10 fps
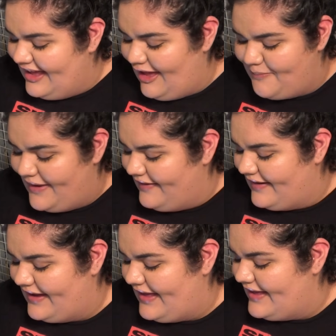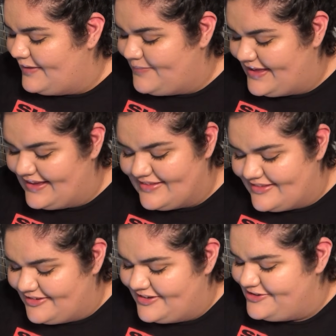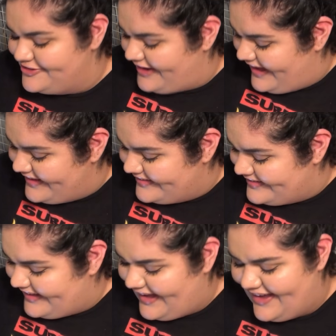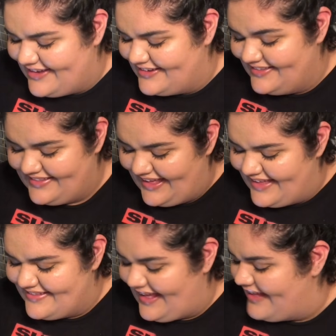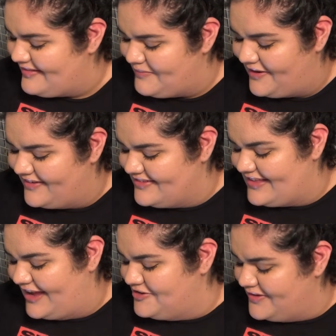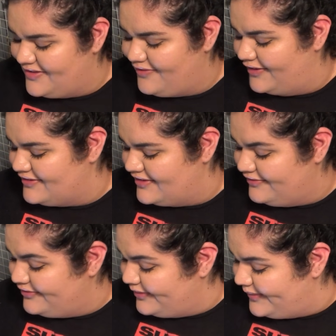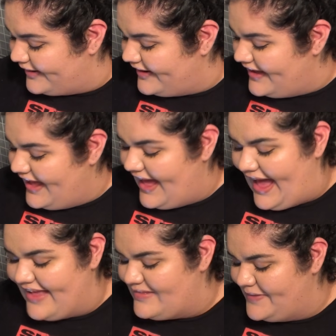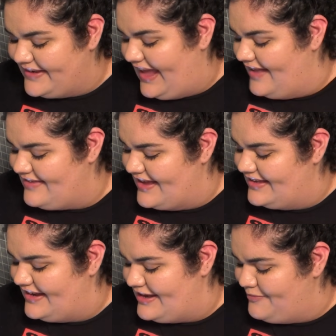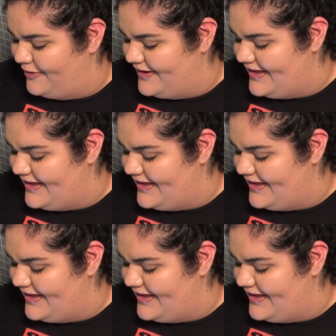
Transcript: America begins to undress and it says as America's nightdress falls to the floor, Aspen can't take it anymore.